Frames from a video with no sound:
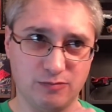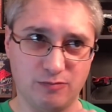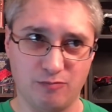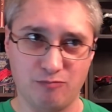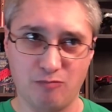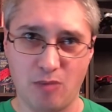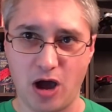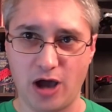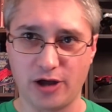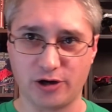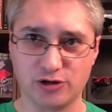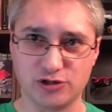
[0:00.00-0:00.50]

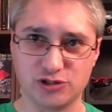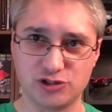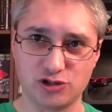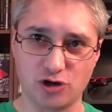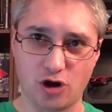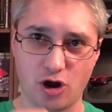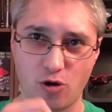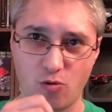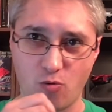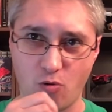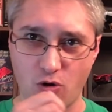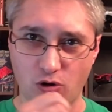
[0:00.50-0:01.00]
modern
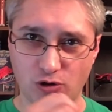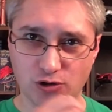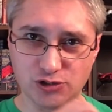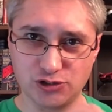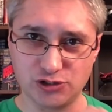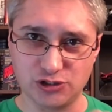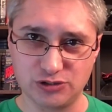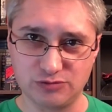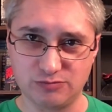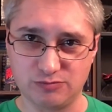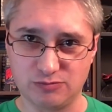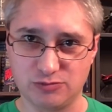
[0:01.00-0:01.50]
Star
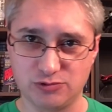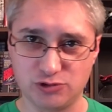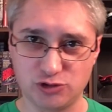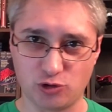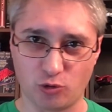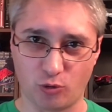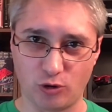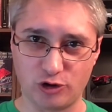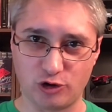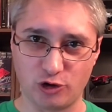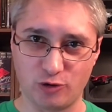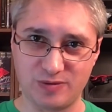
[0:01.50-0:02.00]
Wars,
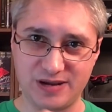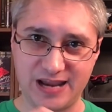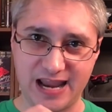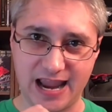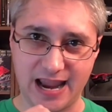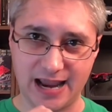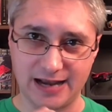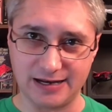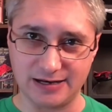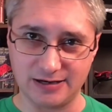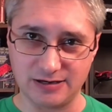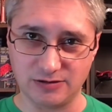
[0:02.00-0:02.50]
story group
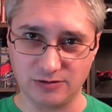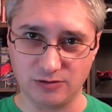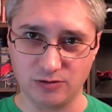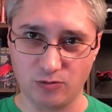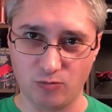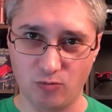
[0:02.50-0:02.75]
canon,